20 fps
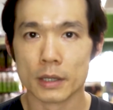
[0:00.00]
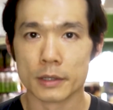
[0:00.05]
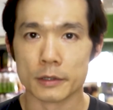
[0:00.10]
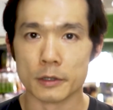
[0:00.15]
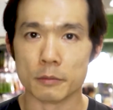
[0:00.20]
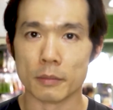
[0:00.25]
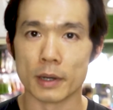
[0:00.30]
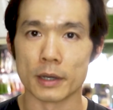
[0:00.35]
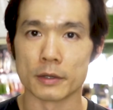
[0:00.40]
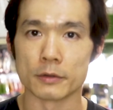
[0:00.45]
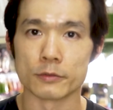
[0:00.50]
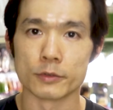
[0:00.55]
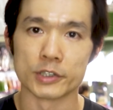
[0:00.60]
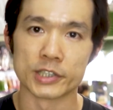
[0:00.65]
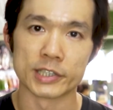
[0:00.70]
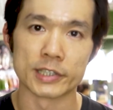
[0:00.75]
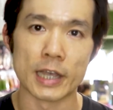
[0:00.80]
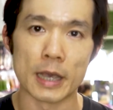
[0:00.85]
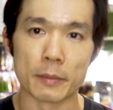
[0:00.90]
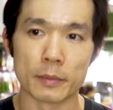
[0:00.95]
you might
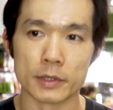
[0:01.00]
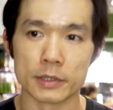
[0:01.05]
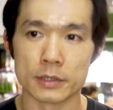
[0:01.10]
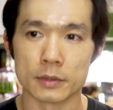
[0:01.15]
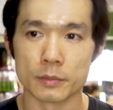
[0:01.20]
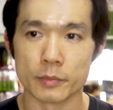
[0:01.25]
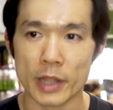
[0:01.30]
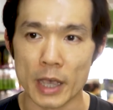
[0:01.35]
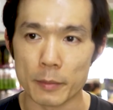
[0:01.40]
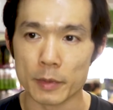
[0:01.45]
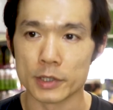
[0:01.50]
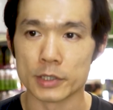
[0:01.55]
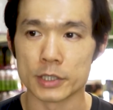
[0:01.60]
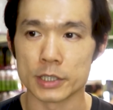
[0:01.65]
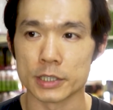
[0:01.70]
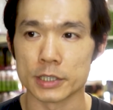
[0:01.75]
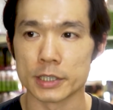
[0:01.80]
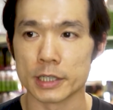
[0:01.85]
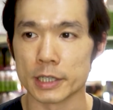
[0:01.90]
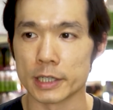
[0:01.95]
risk
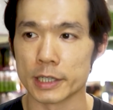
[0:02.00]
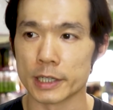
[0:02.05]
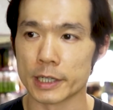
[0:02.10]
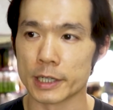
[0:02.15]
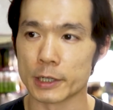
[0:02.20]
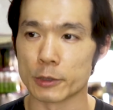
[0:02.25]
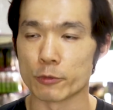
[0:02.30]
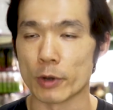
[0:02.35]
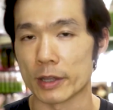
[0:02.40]
damaging the